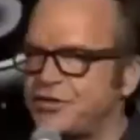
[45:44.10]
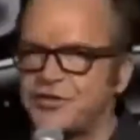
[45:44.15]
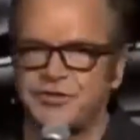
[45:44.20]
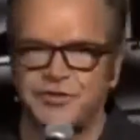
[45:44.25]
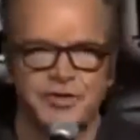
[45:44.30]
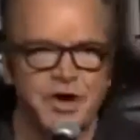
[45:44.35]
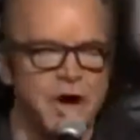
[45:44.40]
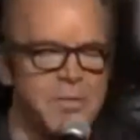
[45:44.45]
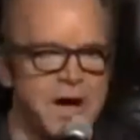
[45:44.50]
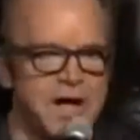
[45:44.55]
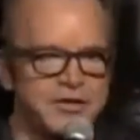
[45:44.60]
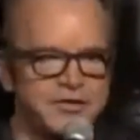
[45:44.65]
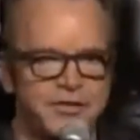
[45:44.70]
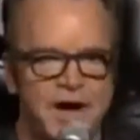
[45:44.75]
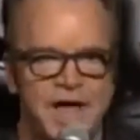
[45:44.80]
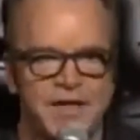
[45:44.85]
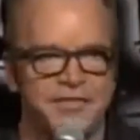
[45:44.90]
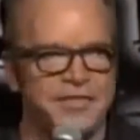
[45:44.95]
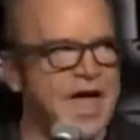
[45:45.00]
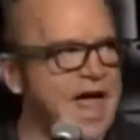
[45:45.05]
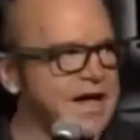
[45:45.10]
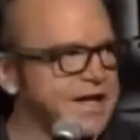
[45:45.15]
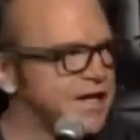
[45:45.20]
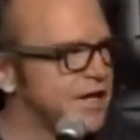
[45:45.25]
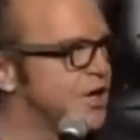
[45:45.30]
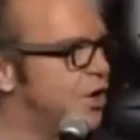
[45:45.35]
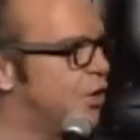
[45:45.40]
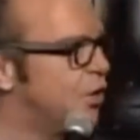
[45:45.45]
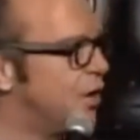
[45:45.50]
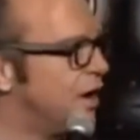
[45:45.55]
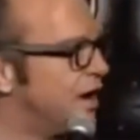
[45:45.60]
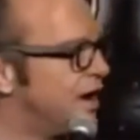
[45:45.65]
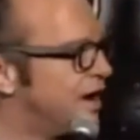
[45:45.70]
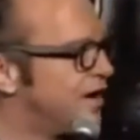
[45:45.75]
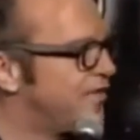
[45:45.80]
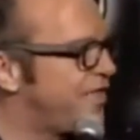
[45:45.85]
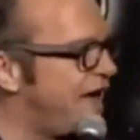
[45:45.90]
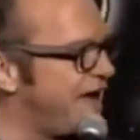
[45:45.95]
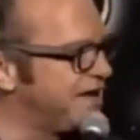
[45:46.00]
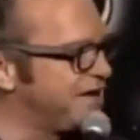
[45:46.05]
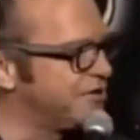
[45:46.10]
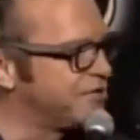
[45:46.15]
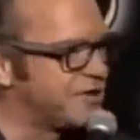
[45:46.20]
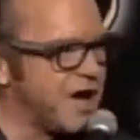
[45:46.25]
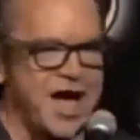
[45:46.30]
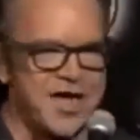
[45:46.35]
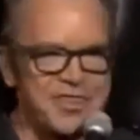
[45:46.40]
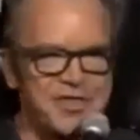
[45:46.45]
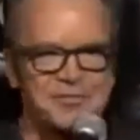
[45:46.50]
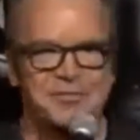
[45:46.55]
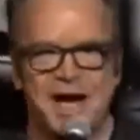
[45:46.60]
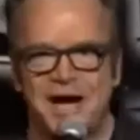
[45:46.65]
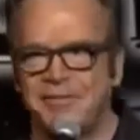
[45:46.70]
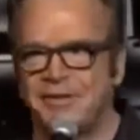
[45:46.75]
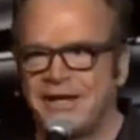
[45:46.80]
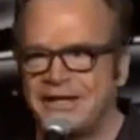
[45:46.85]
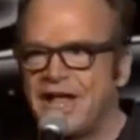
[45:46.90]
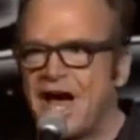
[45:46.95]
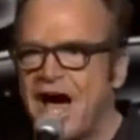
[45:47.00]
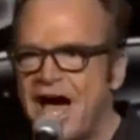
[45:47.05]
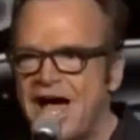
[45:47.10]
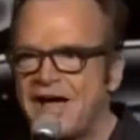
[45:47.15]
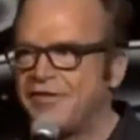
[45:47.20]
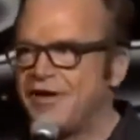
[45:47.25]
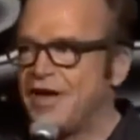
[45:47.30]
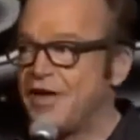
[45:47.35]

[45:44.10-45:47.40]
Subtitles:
is so much fun. Thank you. Thank you, Gotham Comedy Live.